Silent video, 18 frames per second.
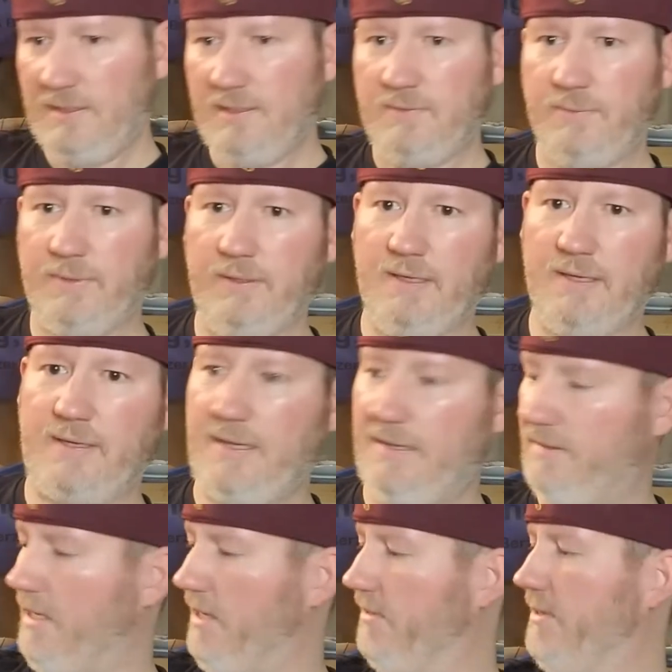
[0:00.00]
we look
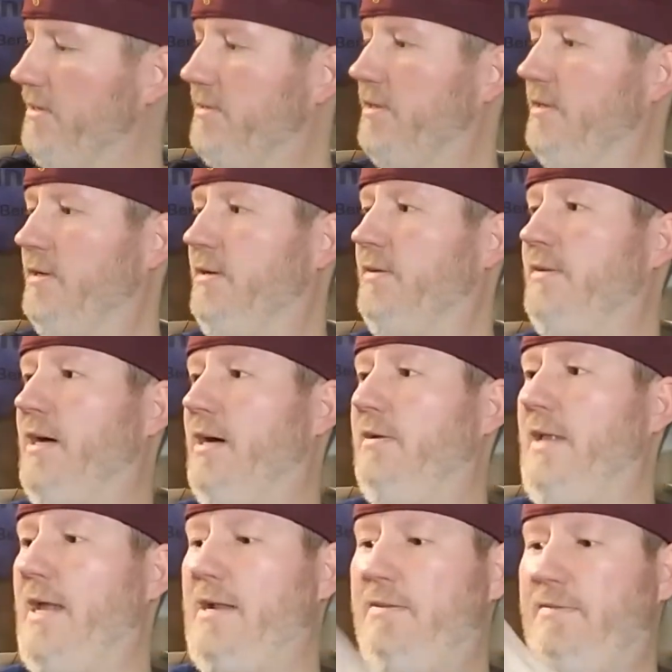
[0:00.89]
at all these. Now, a
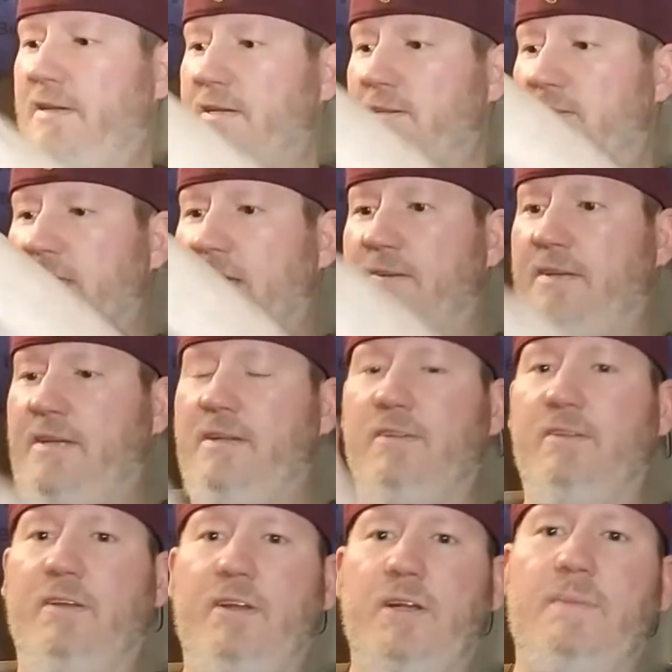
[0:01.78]
lot of these, they need
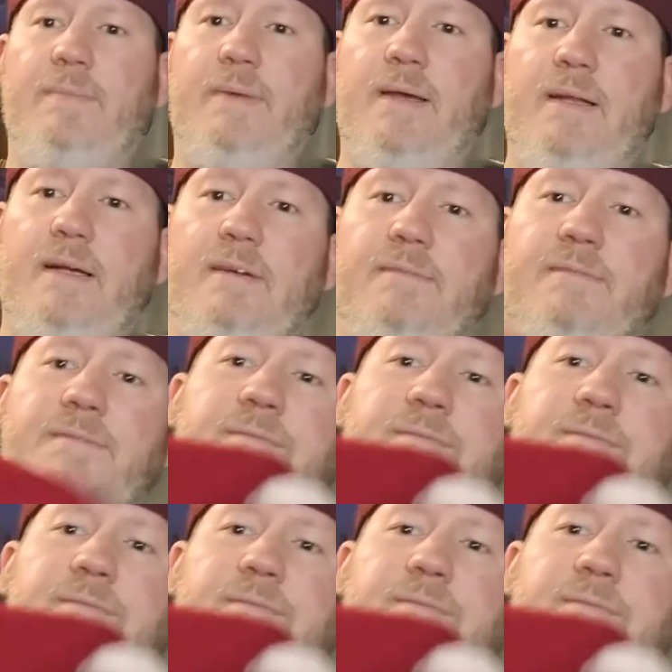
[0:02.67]
a little bit of